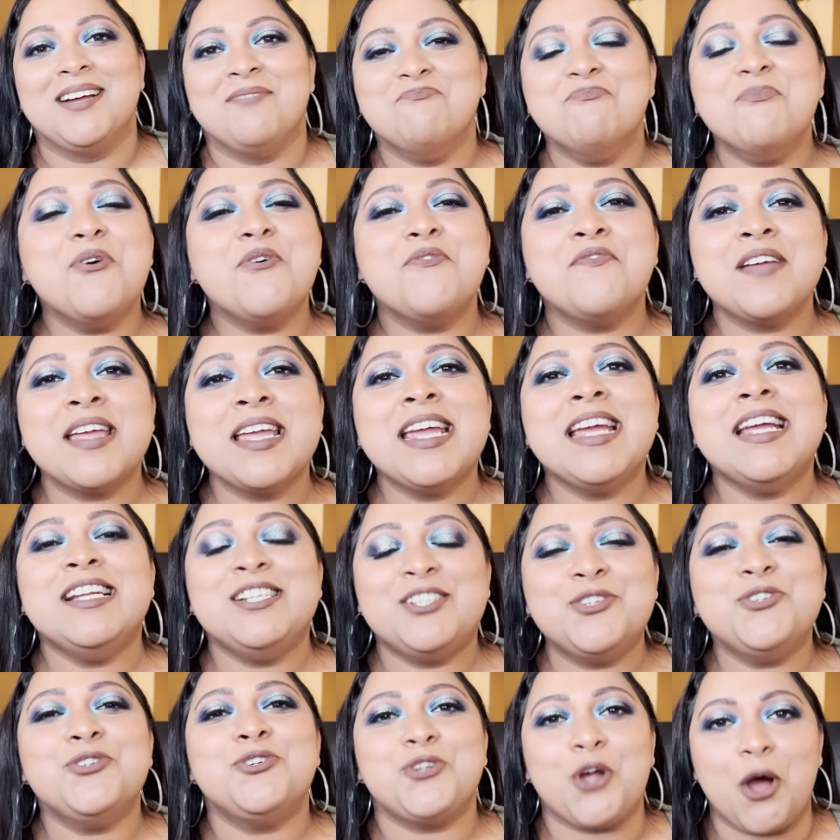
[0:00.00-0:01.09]
Moving
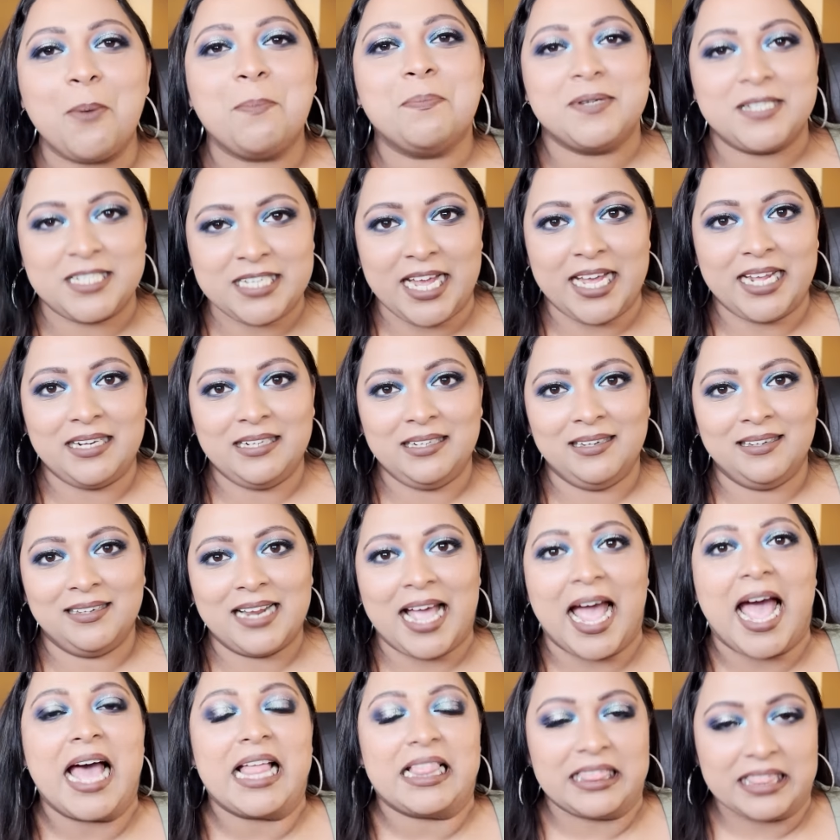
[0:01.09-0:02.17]
into top 10,
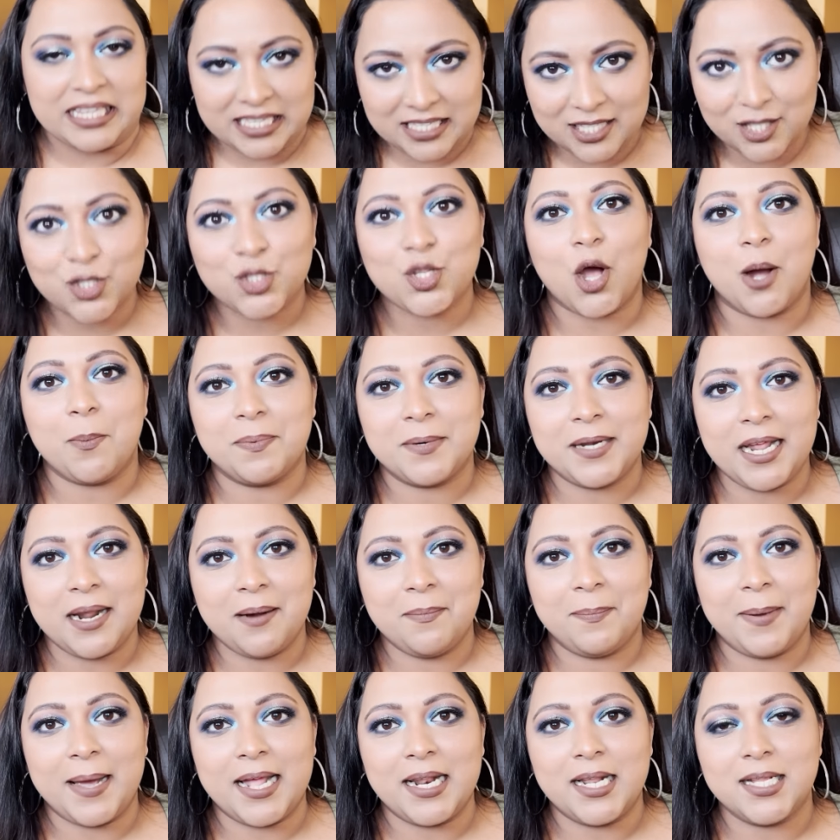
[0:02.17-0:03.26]
and these top
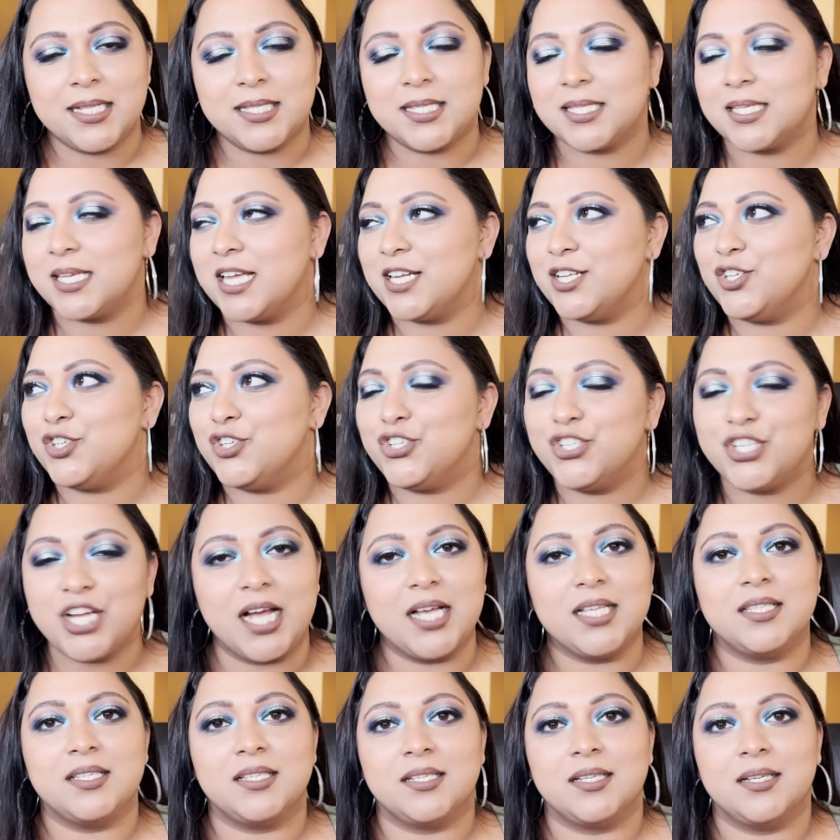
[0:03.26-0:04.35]
10 palettes can
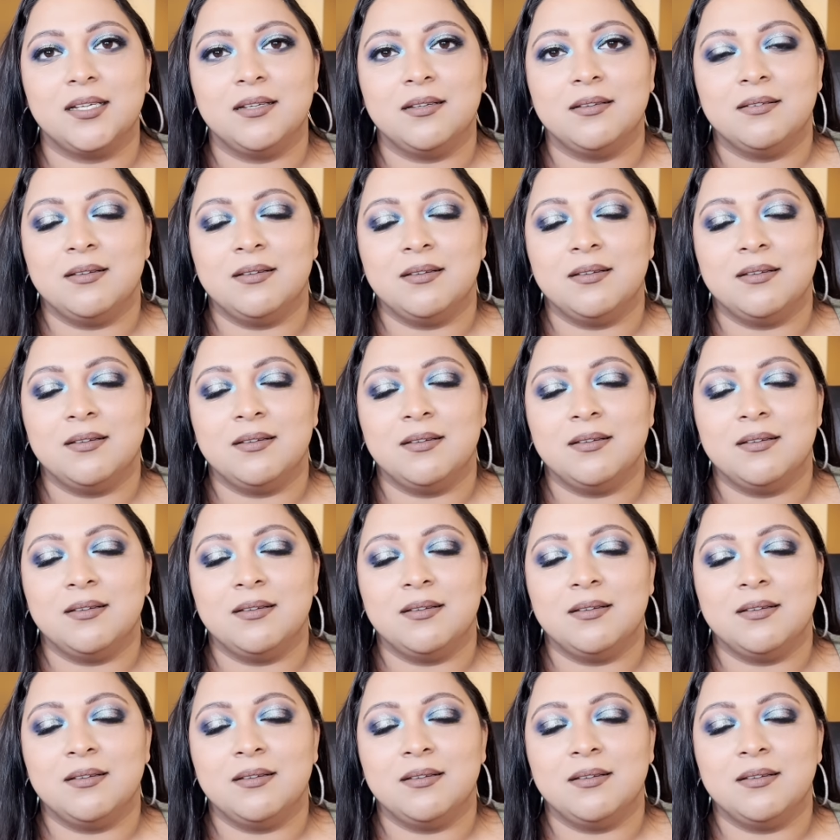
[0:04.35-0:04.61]
just,